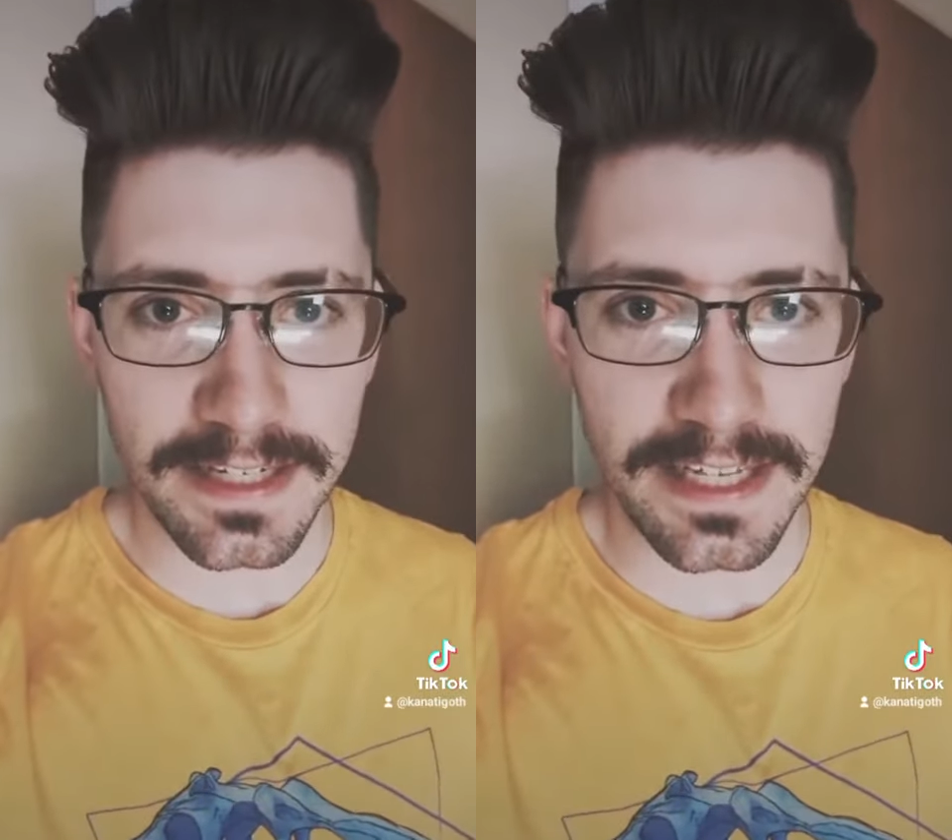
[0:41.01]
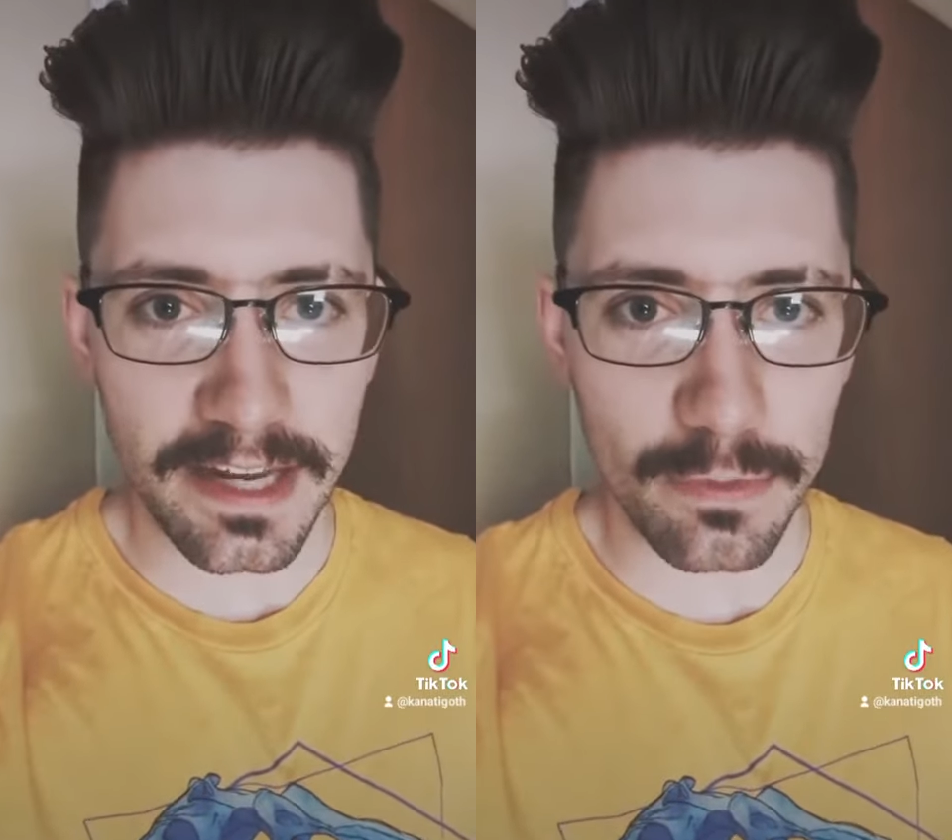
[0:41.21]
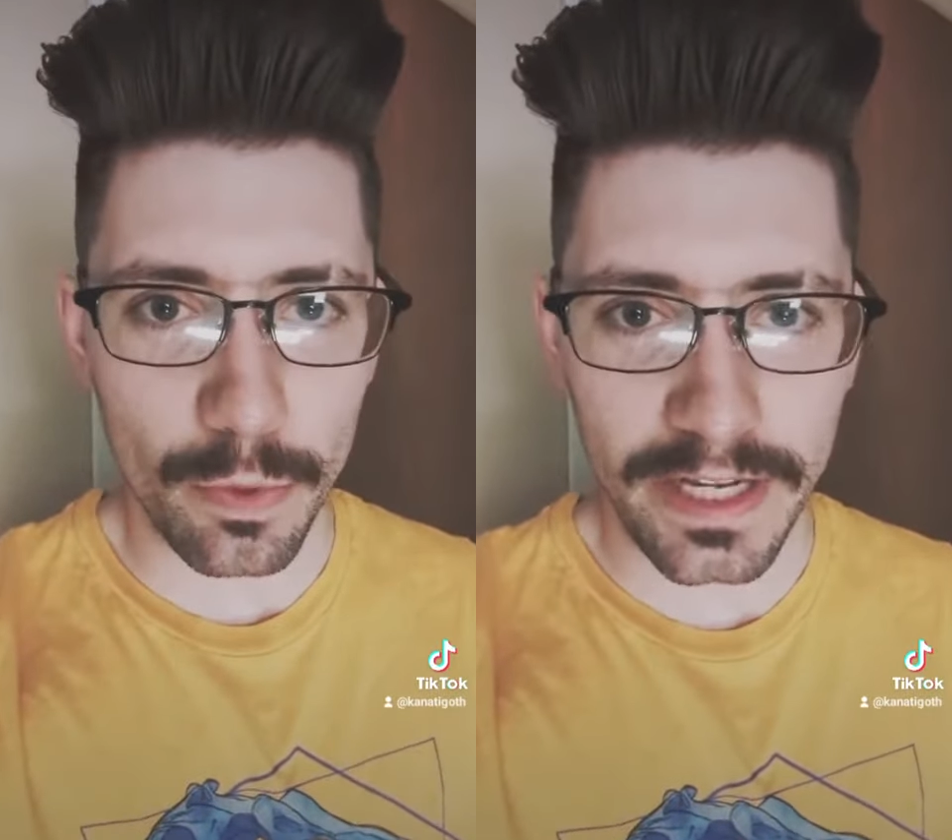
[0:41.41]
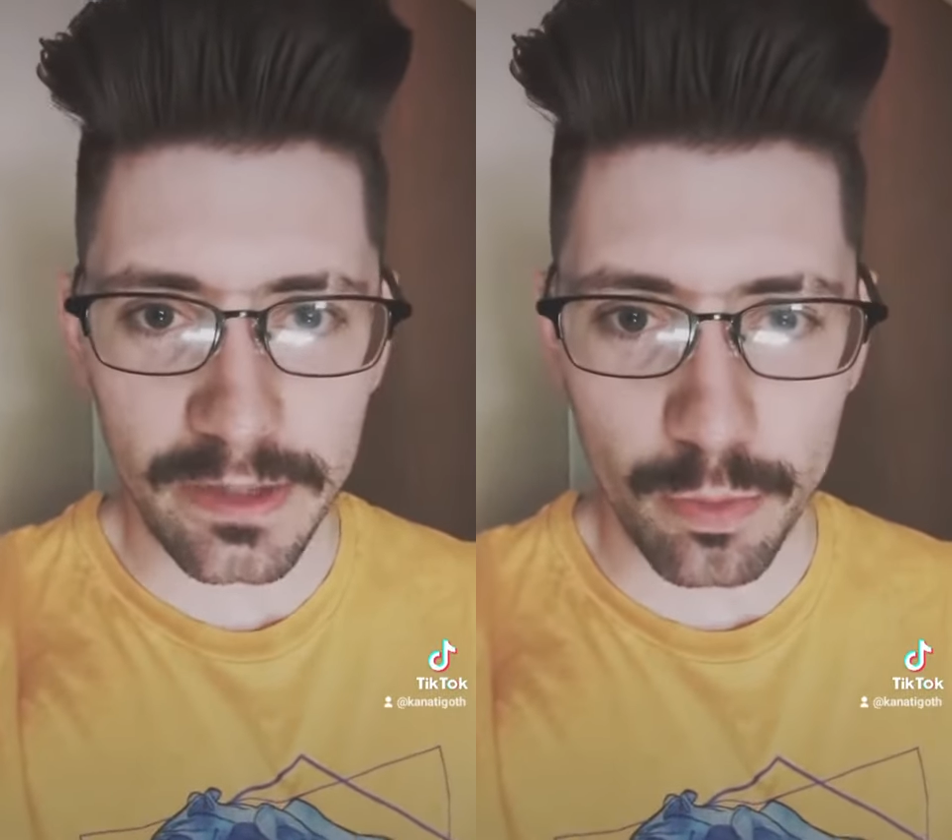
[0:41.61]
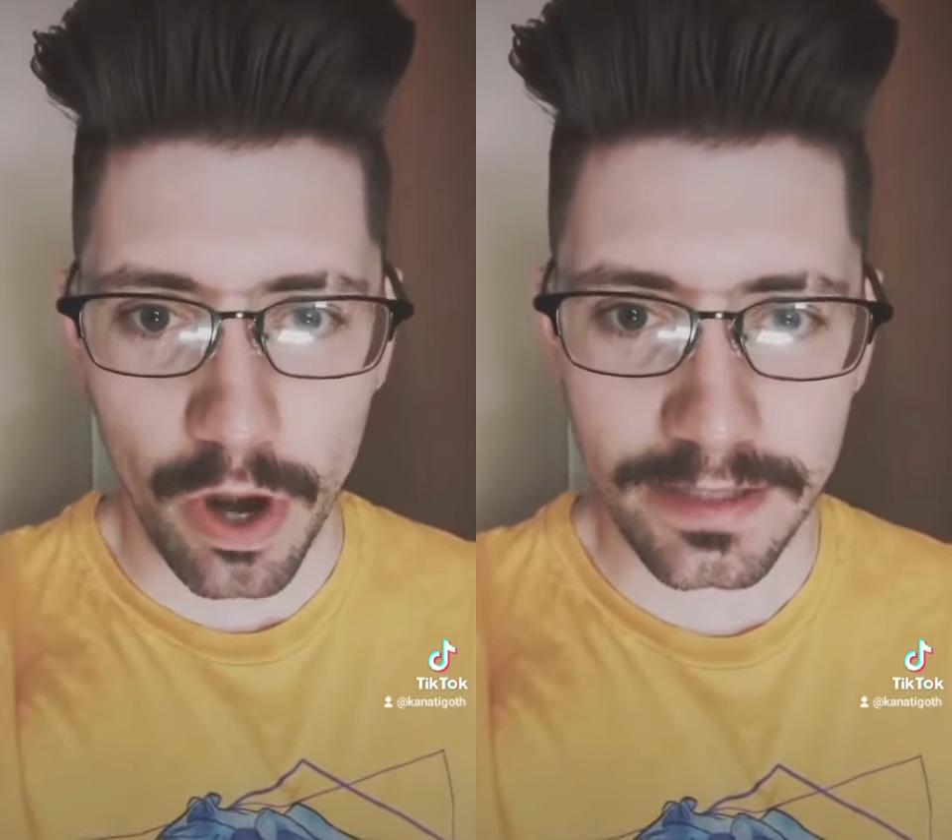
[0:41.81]
get what he
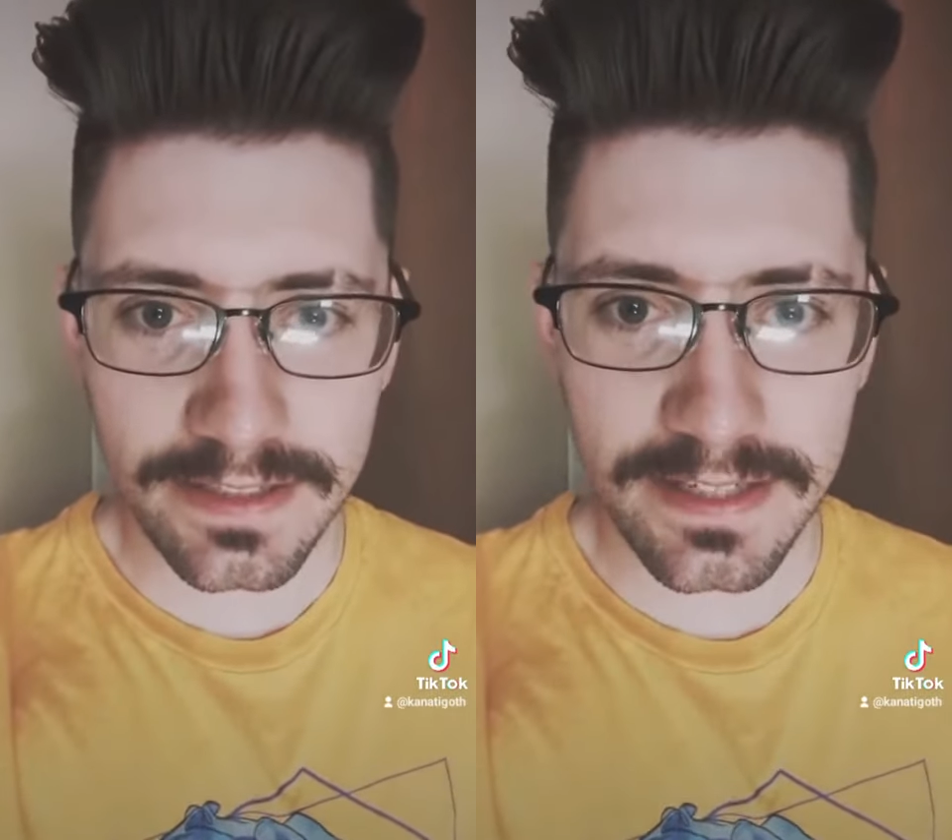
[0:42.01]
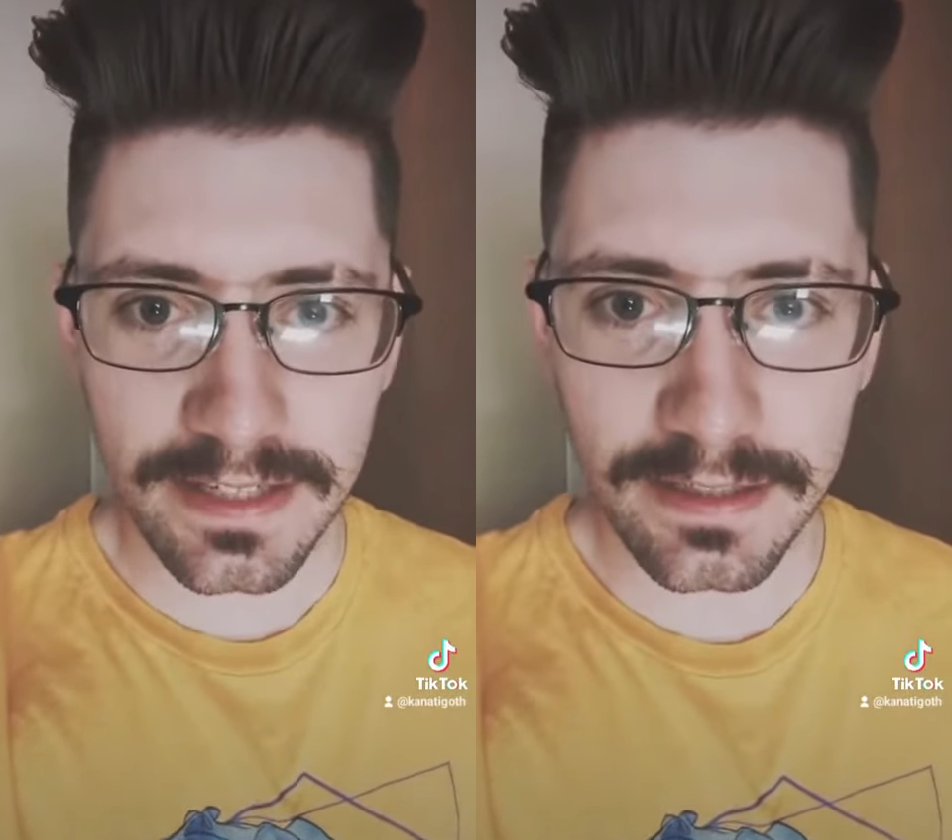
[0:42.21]
wants.